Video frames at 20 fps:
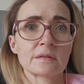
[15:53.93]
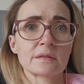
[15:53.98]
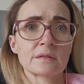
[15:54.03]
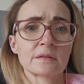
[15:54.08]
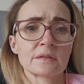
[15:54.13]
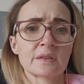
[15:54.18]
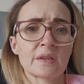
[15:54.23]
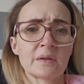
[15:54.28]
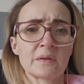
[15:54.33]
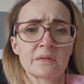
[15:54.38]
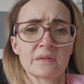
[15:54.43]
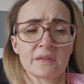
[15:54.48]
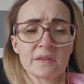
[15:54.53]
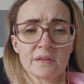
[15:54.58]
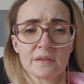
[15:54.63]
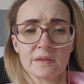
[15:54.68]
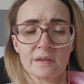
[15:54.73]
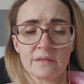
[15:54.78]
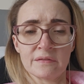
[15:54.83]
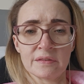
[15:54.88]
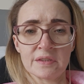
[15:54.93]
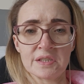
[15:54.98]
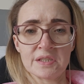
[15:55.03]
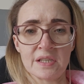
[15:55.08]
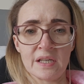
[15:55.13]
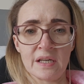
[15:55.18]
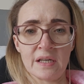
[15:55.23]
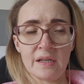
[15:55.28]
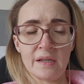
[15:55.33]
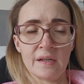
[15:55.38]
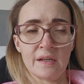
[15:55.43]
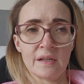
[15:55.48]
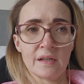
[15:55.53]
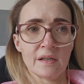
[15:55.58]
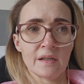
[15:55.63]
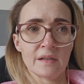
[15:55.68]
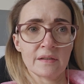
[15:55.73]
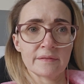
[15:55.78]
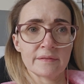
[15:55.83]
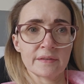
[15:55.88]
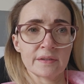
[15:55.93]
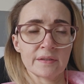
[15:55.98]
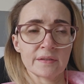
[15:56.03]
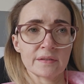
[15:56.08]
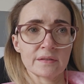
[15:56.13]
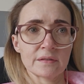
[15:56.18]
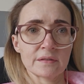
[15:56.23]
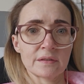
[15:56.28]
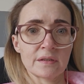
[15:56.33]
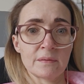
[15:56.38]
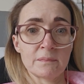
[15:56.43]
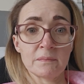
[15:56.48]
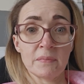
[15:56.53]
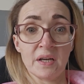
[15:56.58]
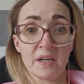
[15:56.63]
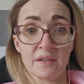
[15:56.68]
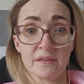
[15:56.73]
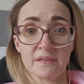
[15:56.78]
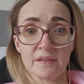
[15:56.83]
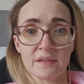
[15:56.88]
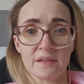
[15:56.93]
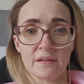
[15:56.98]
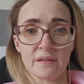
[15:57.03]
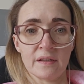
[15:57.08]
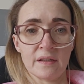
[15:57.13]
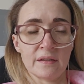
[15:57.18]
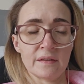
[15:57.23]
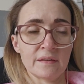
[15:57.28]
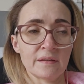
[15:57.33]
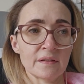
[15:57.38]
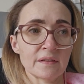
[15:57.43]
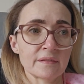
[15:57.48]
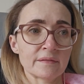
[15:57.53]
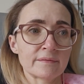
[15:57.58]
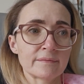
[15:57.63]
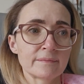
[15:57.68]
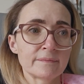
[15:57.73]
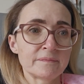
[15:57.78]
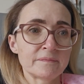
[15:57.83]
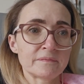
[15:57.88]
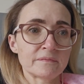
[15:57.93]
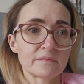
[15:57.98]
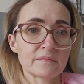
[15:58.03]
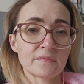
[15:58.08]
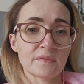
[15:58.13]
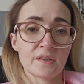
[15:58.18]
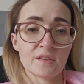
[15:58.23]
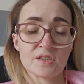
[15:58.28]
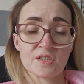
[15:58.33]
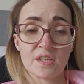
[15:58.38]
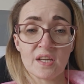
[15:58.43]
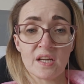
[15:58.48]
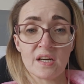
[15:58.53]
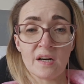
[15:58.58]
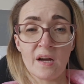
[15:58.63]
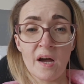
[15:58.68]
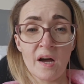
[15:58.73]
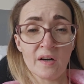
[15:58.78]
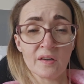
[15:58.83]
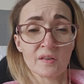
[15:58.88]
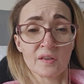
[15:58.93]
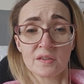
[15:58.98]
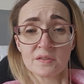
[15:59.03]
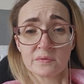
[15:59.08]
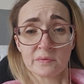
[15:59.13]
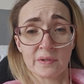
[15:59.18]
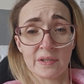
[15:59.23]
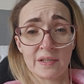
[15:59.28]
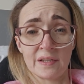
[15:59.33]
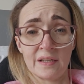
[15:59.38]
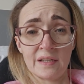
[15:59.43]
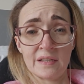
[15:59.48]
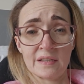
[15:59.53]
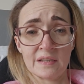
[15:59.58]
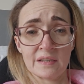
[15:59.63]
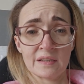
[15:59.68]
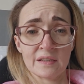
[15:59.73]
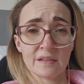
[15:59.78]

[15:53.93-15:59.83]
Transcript: like every day in person that is just getting hugs when needed